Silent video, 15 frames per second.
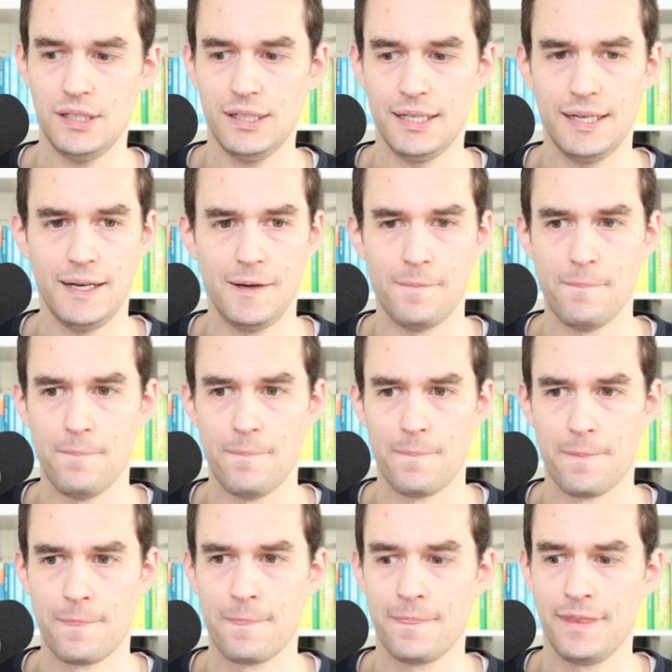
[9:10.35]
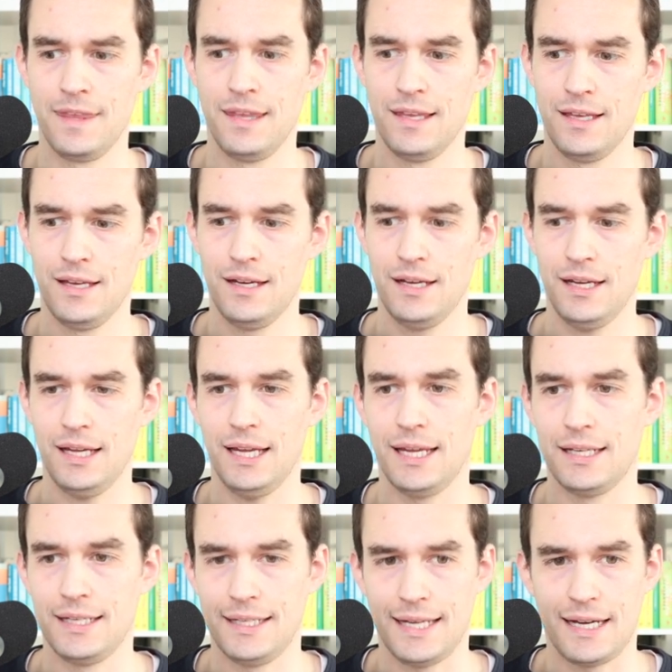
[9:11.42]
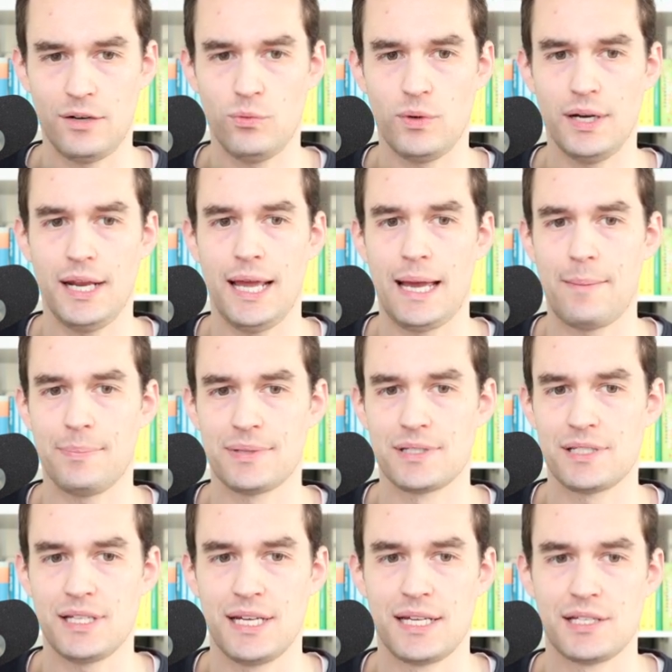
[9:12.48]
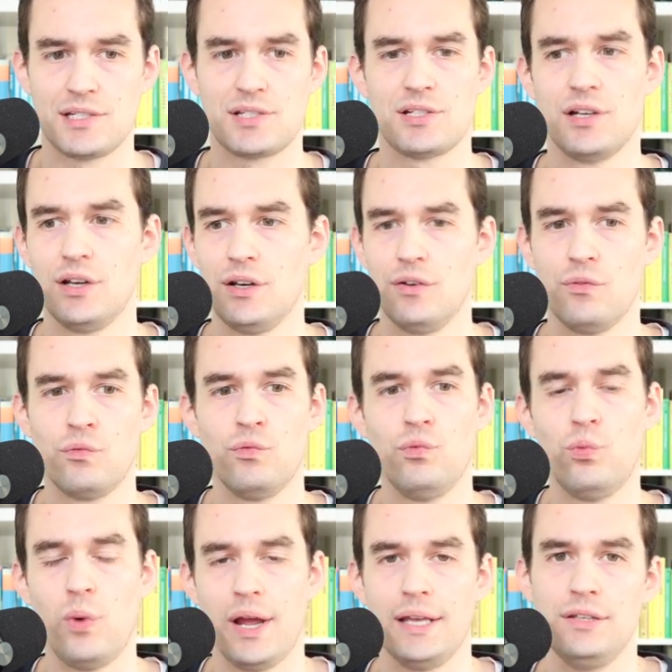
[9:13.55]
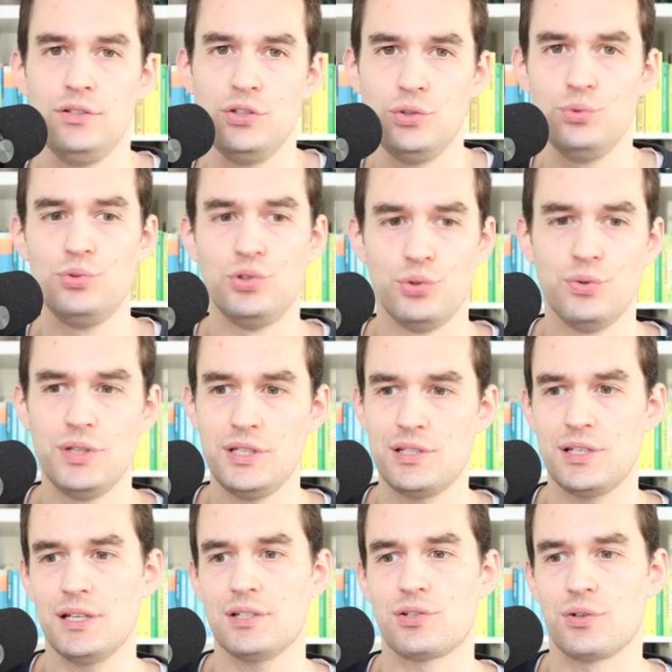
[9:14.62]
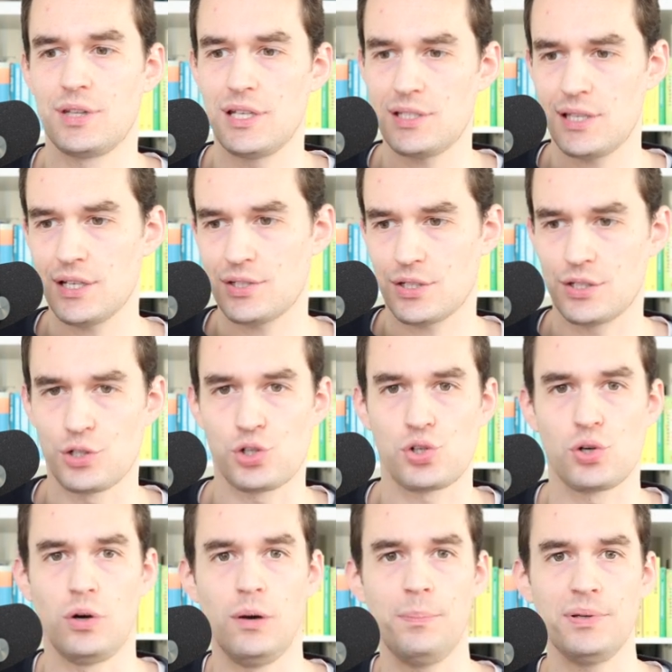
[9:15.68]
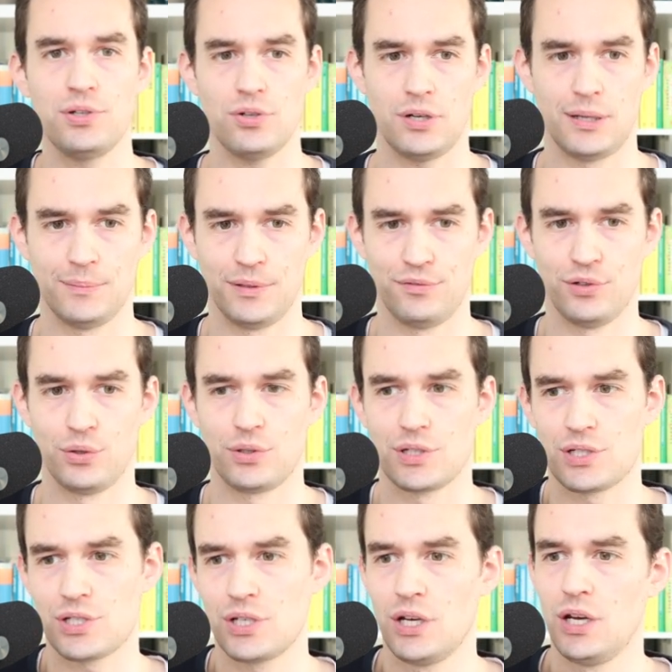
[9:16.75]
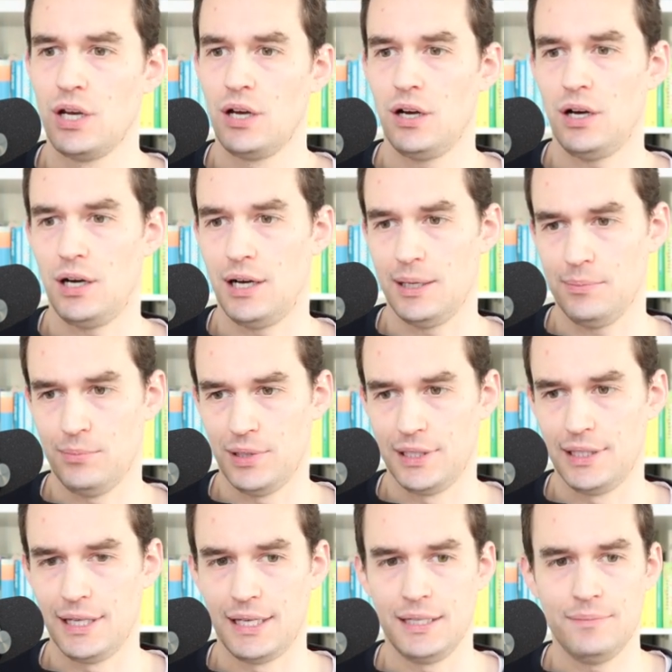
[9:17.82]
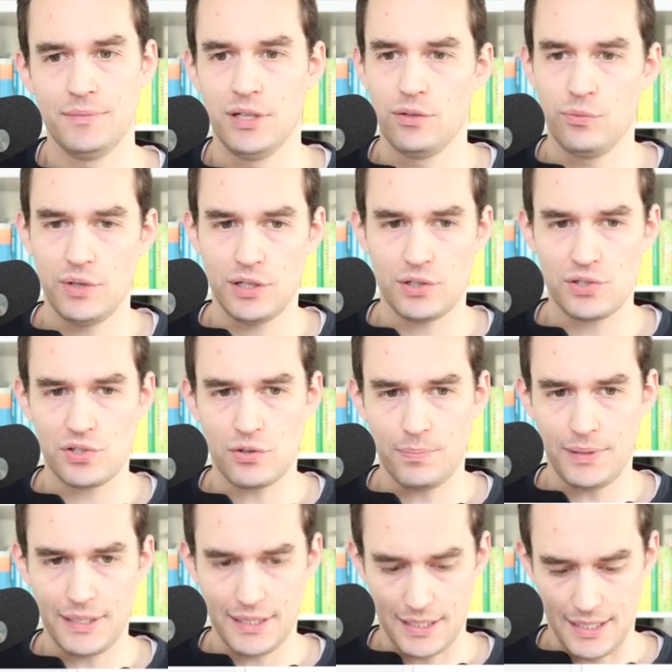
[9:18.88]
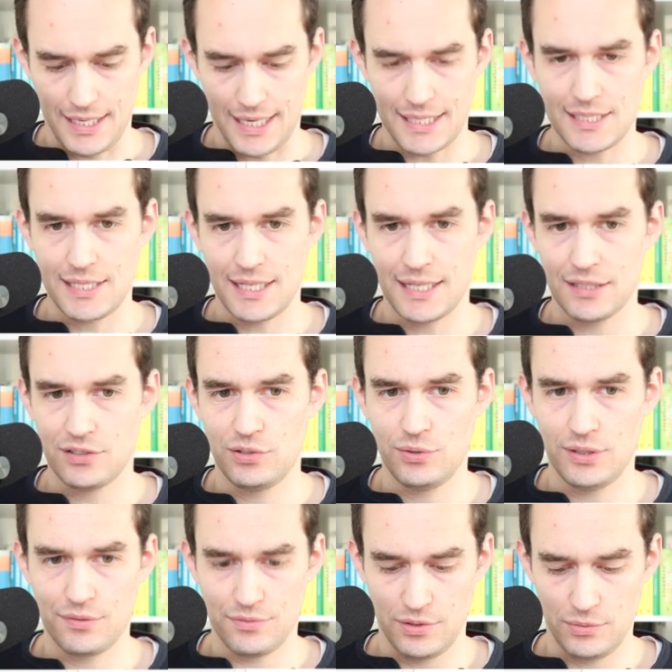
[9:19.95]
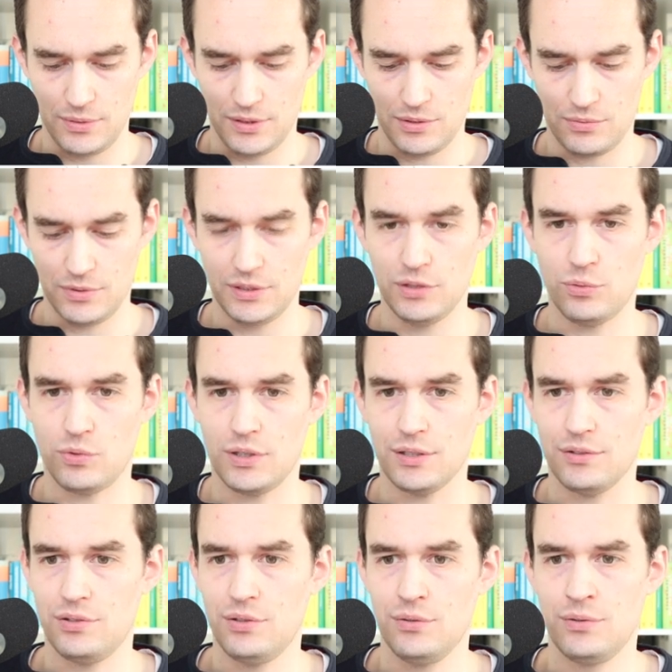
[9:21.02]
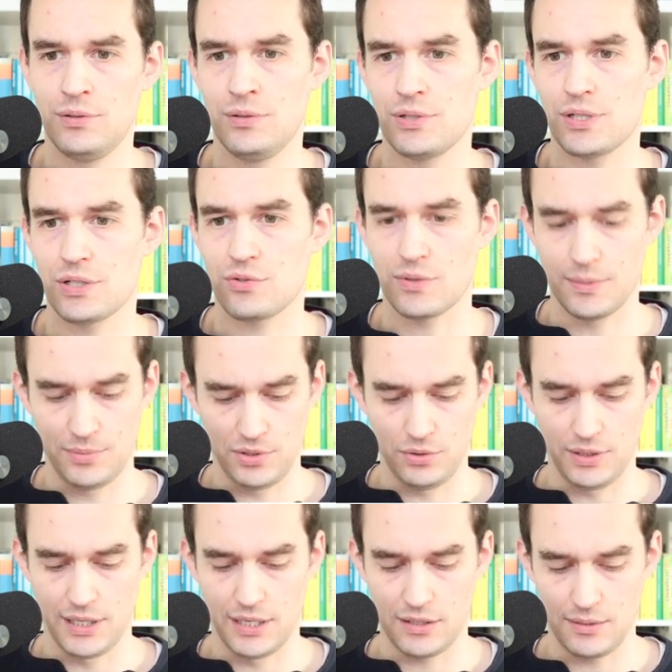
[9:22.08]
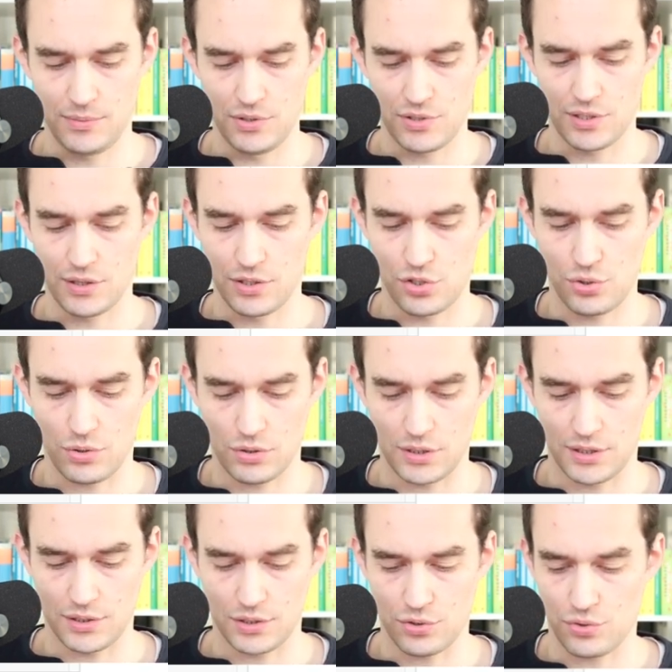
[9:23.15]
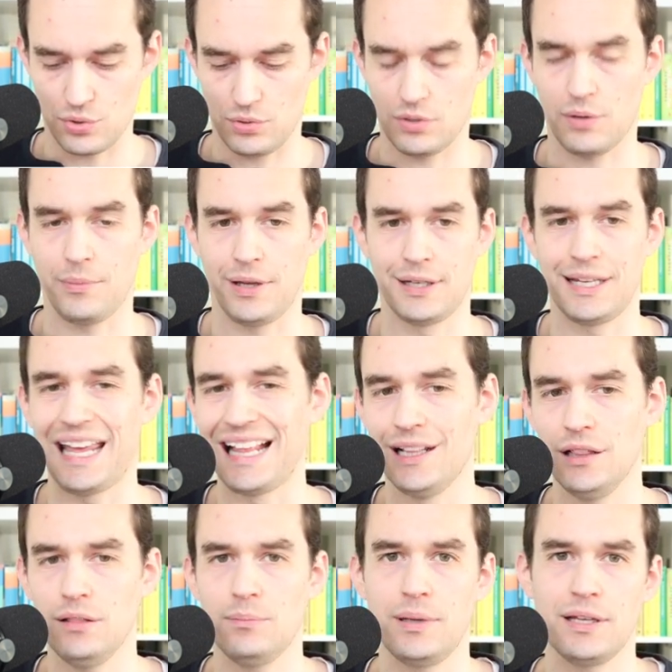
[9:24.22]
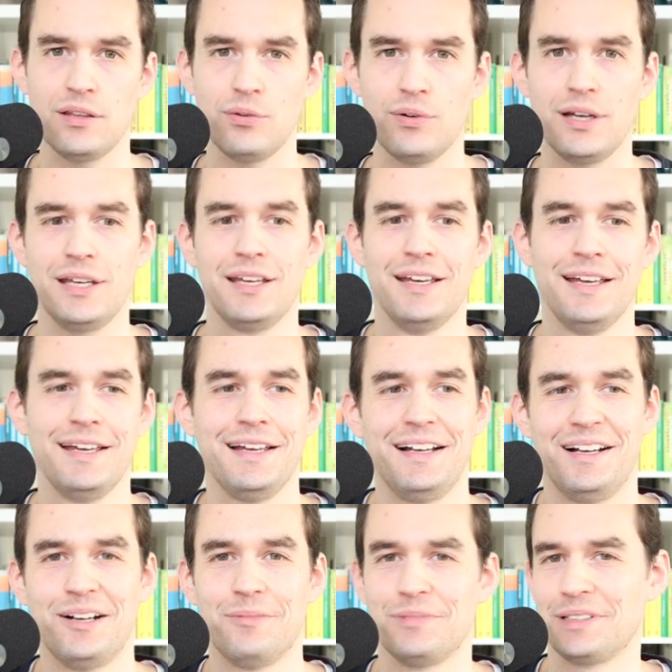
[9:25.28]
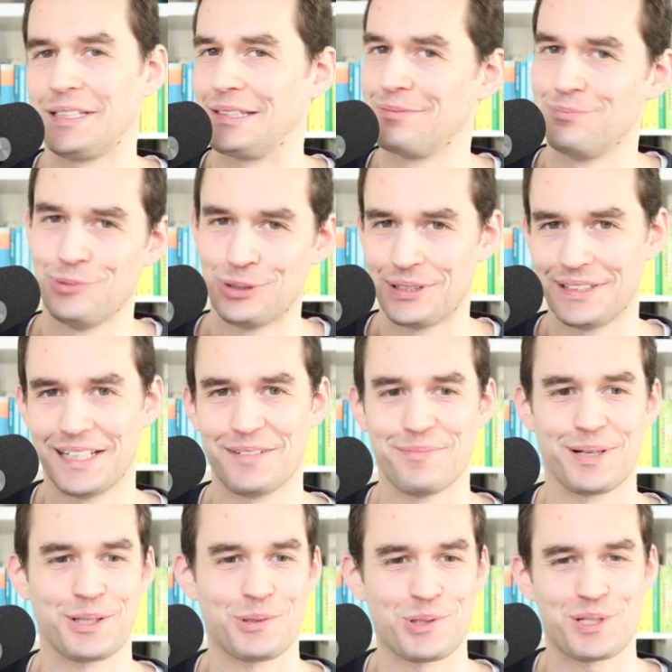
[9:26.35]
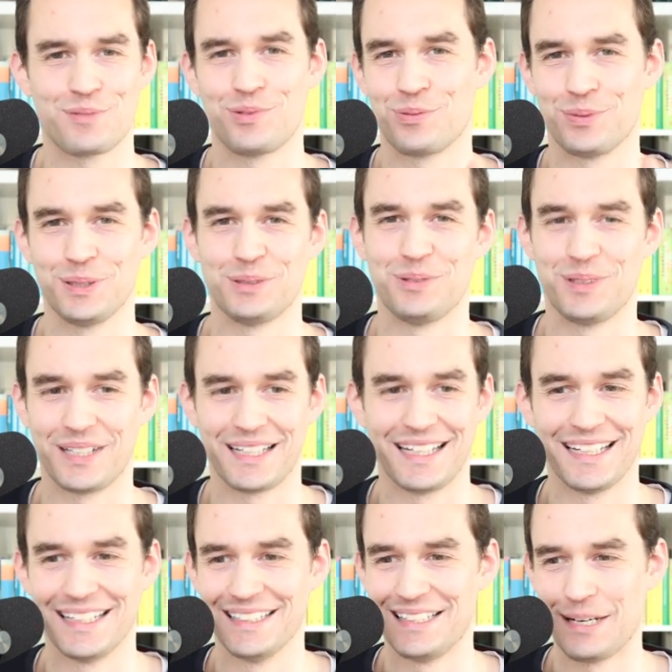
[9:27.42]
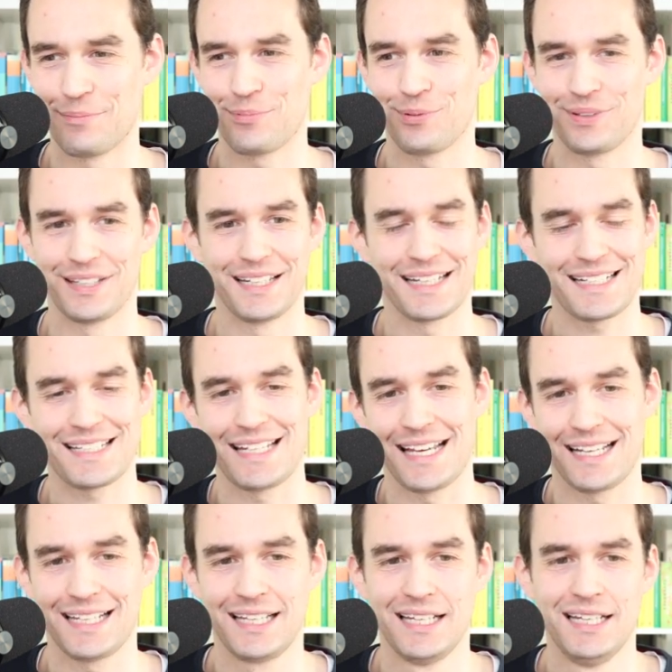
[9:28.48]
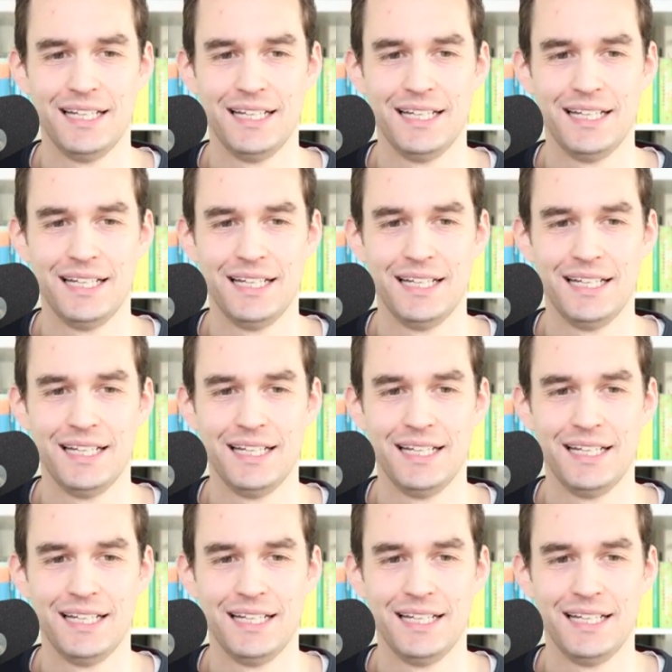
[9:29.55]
And now what happens is when you do these things, so these things are going to show up in your OmniFocus on Monday. We can also apply the next tag to it if we really want to. So that's what I'm doing here. I'm using the shortcut Control Command L, by the way. Again, more on that in my course if you really want to get in depth with the next tag.